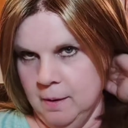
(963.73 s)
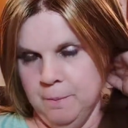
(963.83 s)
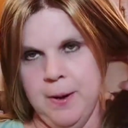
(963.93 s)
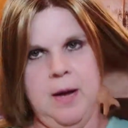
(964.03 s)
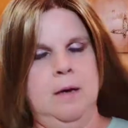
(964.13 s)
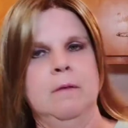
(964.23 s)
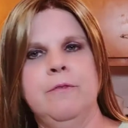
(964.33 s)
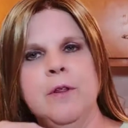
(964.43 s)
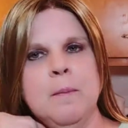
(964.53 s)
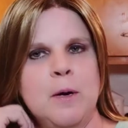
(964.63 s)
But for
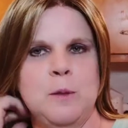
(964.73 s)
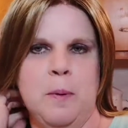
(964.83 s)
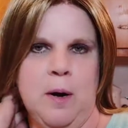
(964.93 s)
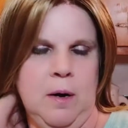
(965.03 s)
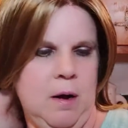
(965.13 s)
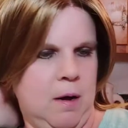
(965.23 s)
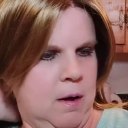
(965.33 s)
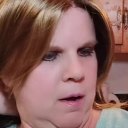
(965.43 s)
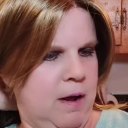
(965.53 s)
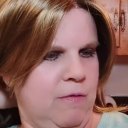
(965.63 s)
the most part,
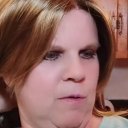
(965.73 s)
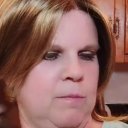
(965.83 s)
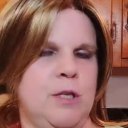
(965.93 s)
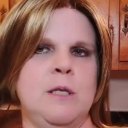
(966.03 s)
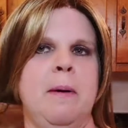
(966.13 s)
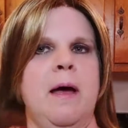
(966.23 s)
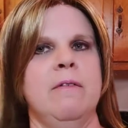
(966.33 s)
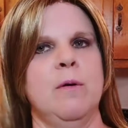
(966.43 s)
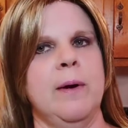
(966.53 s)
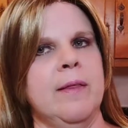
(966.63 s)
every just about every
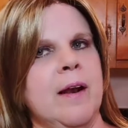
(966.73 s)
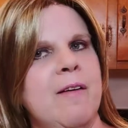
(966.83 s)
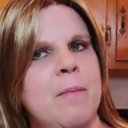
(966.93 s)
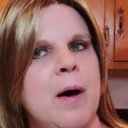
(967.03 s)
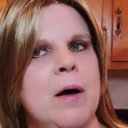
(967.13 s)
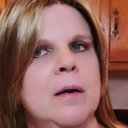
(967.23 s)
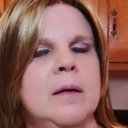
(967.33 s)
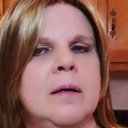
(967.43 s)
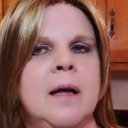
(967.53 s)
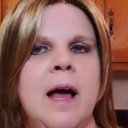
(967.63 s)
wig that I've bought,
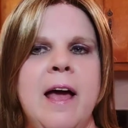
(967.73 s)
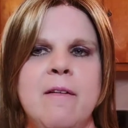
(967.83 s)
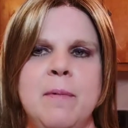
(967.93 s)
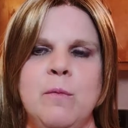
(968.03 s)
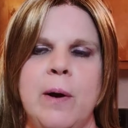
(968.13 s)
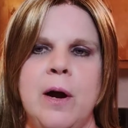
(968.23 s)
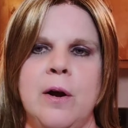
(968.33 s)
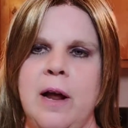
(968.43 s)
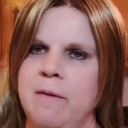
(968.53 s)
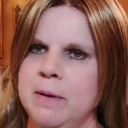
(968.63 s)
I have been wearing.
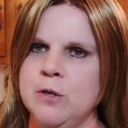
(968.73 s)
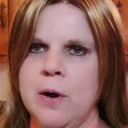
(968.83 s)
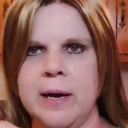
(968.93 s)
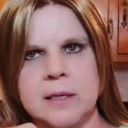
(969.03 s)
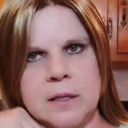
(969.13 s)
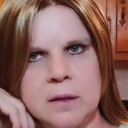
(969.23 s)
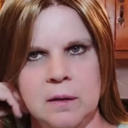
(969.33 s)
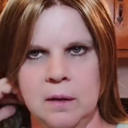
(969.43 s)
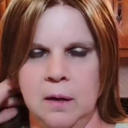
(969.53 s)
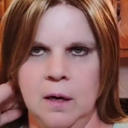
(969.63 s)
I've been trying to,
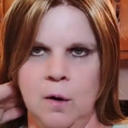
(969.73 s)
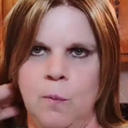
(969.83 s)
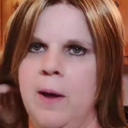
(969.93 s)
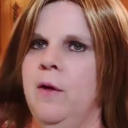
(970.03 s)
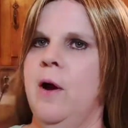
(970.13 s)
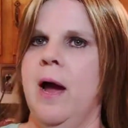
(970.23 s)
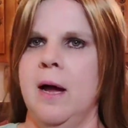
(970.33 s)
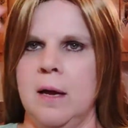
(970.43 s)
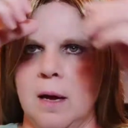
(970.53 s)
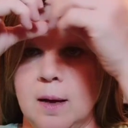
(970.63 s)
whether I,
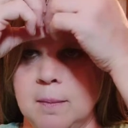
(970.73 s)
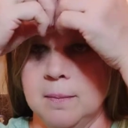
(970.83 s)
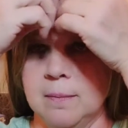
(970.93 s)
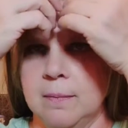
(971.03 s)
um,